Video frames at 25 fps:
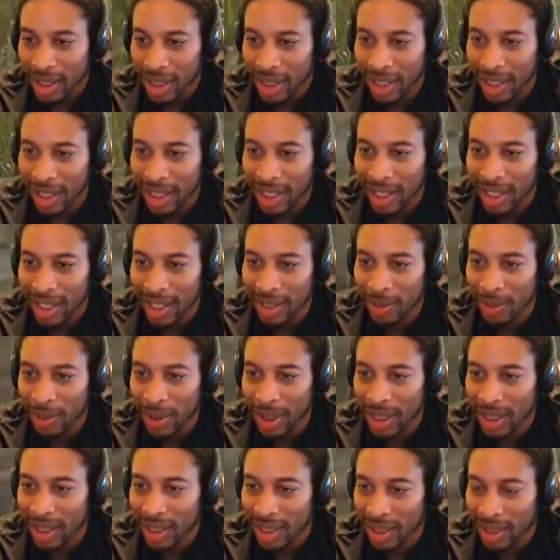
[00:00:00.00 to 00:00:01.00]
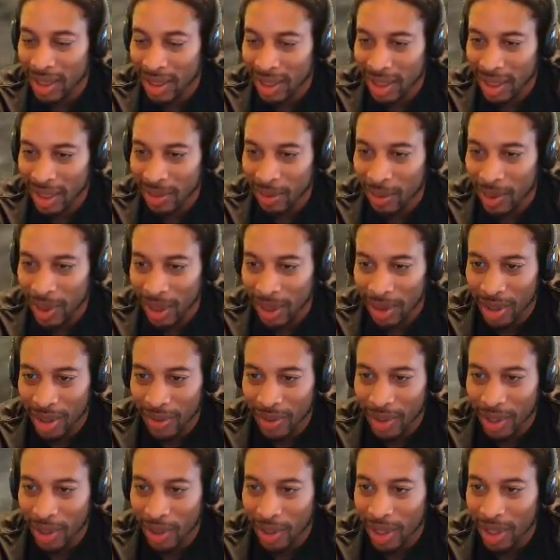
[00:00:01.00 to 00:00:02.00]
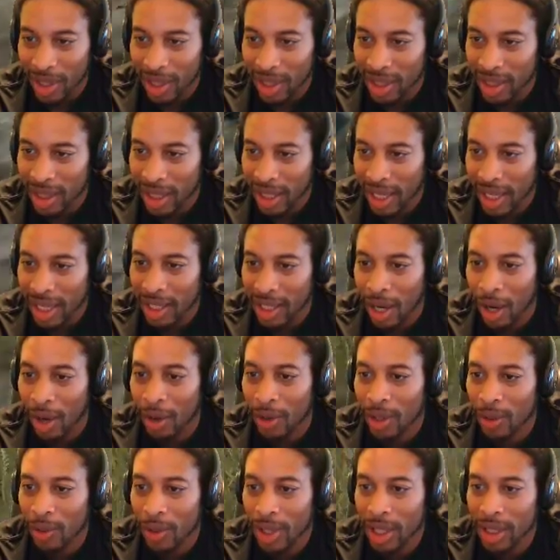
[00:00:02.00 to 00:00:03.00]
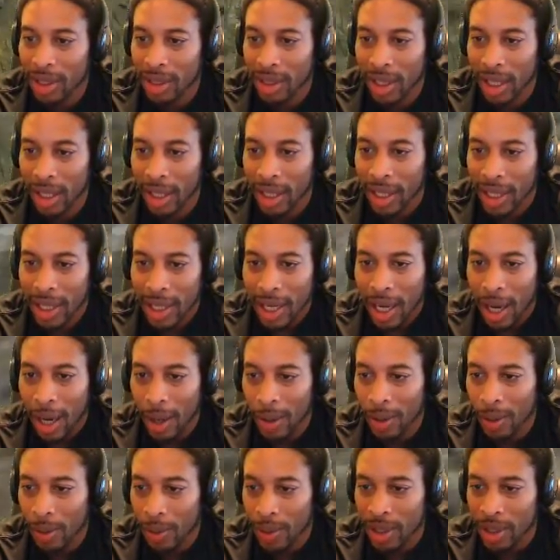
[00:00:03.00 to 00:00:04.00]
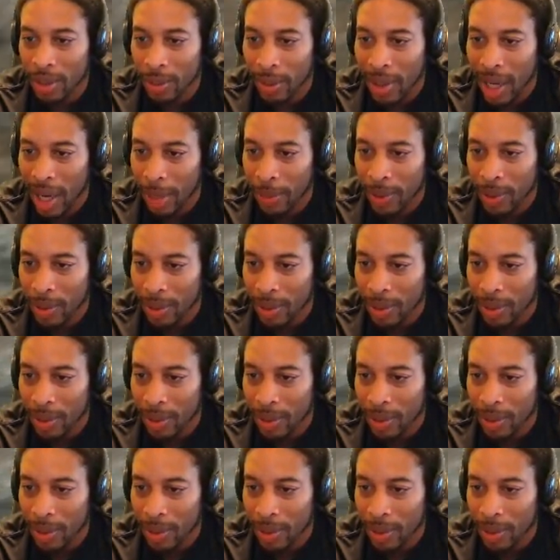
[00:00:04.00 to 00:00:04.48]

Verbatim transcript: uh, we don't even know the other game. The only reason that only reason black people